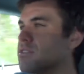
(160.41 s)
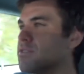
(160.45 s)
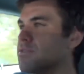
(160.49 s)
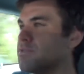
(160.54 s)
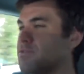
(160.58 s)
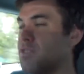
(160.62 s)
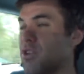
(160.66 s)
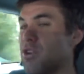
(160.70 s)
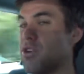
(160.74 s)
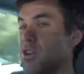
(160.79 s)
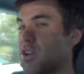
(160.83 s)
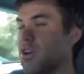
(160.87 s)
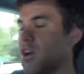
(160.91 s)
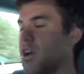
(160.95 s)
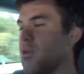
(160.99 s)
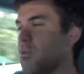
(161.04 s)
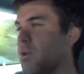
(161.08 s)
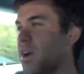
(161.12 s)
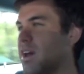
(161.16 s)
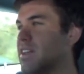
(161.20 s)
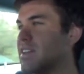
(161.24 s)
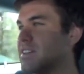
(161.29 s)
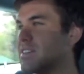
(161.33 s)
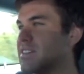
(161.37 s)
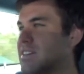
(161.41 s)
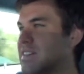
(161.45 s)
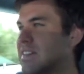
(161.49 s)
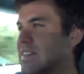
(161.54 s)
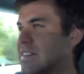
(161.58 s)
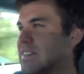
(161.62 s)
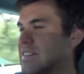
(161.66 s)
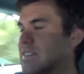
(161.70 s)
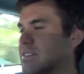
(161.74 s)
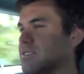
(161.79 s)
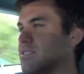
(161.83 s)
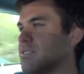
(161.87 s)
Very lightweight
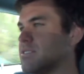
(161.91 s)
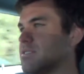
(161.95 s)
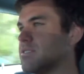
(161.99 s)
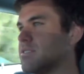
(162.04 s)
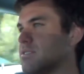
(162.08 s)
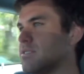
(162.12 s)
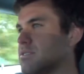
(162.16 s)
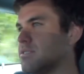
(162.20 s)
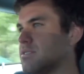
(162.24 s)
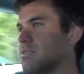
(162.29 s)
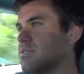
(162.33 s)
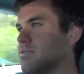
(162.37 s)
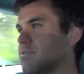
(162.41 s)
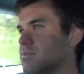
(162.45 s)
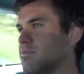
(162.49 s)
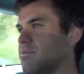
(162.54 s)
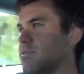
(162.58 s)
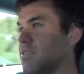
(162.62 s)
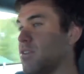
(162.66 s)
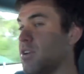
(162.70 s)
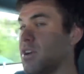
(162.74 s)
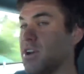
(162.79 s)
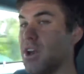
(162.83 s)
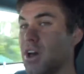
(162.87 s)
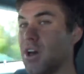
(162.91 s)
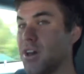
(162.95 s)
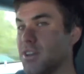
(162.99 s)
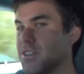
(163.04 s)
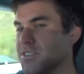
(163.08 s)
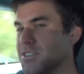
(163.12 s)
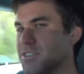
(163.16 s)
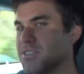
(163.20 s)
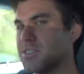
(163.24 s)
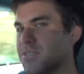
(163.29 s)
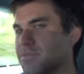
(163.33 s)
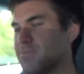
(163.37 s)
indeed. Very
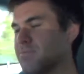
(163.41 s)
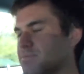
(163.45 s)
Lotus.